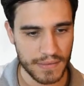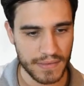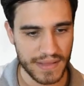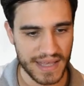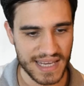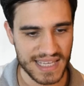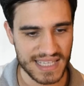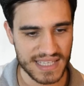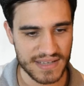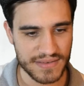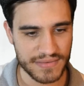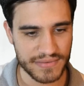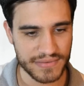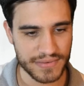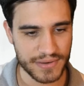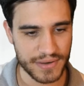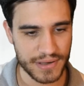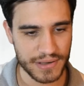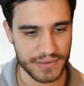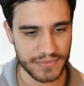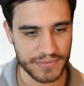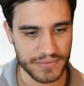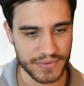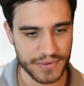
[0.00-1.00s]
That is a
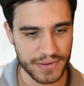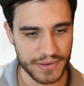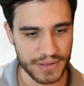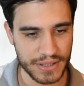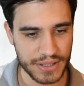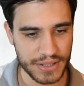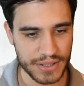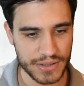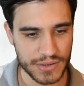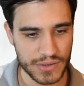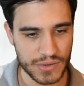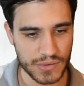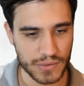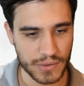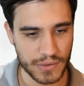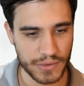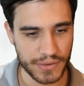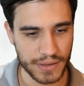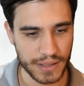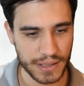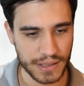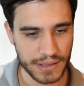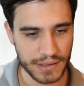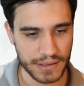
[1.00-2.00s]
very, very usual
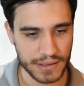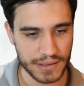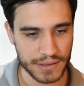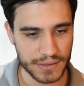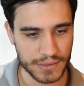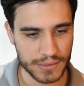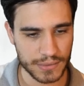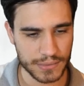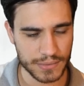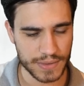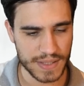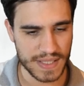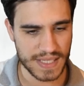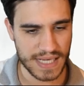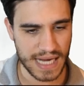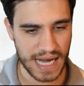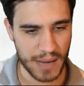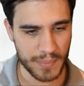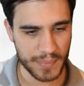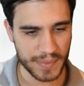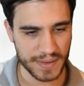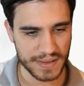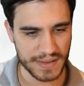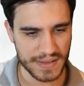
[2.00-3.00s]
thing. It always
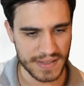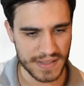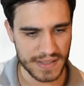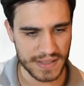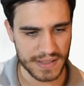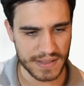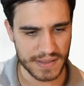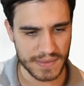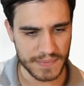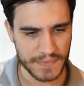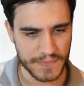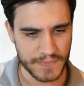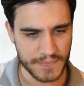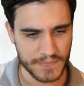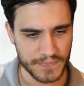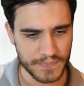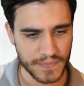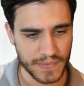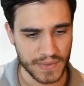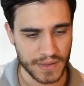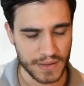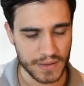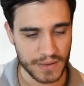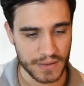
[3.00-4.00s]
happens
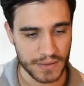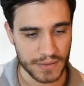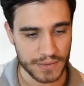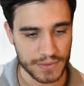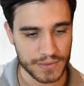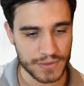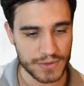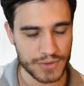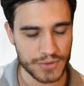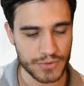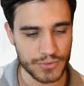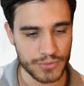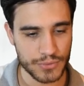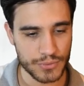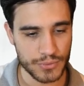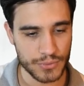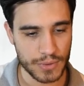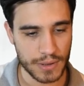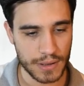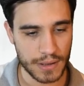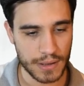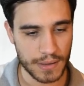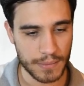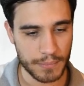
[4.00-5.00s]

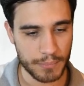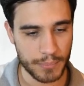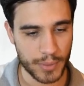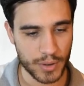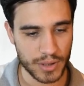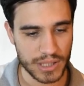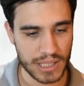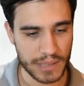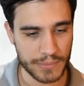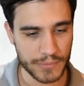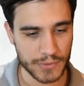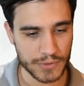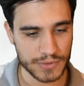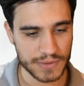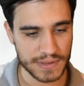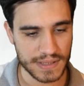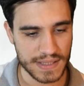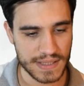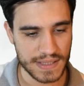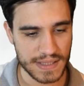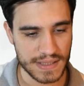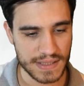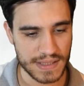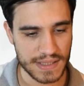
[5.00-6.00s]
to Pokemon
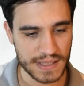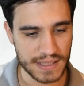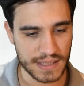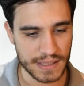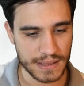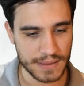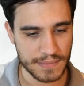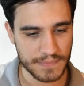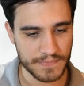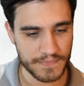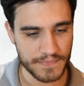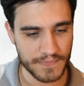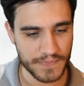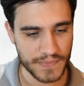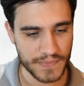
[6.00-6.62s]
TCG.